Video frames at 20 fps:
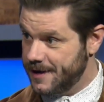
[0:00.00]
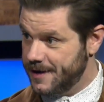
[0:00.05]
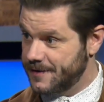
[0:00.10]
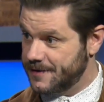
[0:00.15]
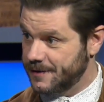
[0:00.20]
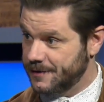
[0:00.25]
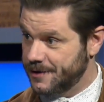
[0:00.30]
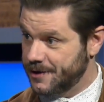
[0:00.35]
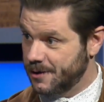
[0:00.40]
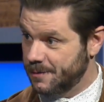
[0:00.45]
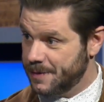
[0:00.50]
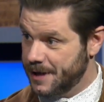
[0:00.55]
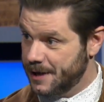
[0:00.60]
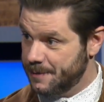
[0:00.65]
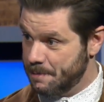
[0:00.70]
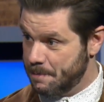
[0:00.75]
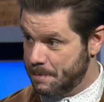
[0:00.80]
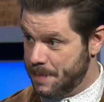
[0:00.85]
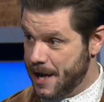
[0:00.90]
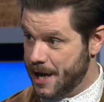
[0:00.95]
is a little
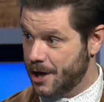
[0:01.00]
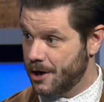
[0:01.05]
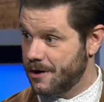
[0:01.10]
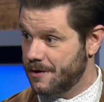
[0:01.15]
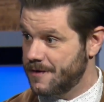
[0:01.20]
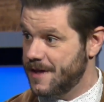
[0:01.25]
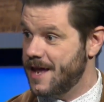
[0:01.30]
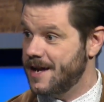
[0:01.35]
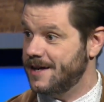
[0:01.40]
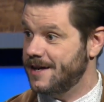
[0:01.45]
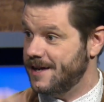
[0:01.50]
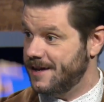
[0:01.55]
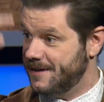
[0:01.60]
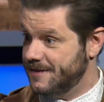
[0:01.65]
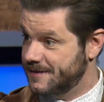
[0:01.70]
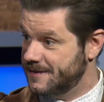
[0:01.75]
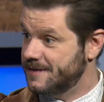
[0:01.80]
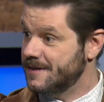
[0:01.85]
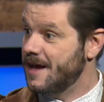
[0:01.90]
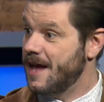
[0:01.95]
bit bigger than it
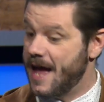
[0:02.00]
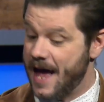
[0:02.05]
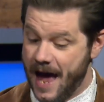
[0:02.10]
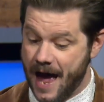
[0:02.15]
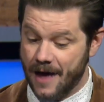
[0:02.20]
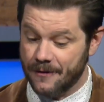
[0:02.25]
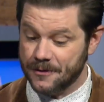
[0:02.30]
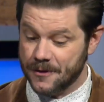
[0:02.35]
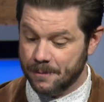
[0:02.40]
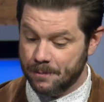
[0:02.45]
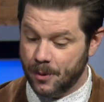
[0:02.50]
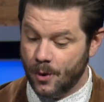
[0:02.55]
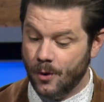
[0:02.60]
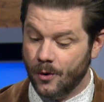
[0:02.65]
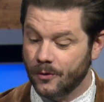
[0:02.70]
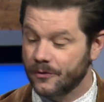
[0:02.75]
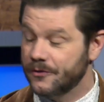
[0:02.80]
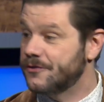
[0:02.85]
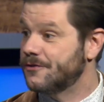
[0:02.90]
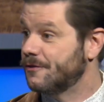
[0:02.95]
is at the poles.